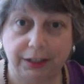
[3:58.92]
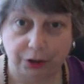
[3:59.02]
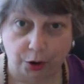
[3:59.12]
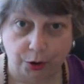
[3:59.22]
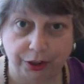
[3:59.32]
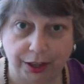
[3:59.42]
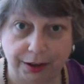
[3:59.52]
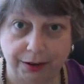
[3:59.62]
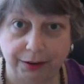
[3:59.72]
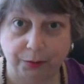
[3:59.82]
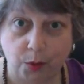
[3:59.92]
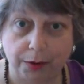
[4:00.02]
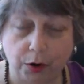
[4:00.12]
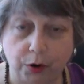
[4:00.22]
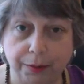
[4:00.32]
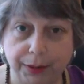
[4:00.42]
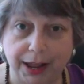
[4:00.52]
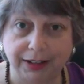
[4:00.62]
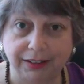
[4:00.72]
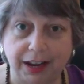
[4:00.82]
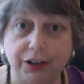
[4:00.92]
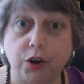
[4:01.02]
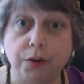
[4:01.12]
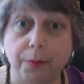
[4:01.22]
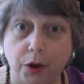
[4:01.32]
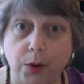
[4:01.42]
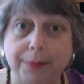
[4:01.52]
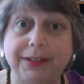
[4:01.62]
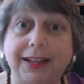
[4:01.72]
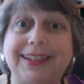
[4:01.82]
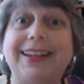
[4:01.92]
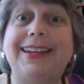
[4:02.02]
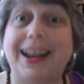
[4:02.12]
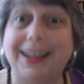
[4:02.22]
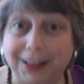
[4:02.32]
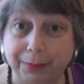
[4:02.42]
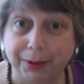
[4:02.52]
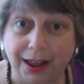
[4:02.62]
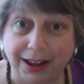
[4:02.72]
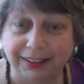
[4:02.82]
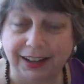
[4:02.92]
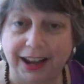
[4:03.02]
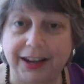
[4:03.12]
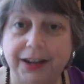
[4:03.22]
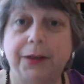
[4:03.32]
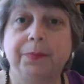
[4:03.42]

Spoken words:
go to the blog site, go to my website to get to the blog site,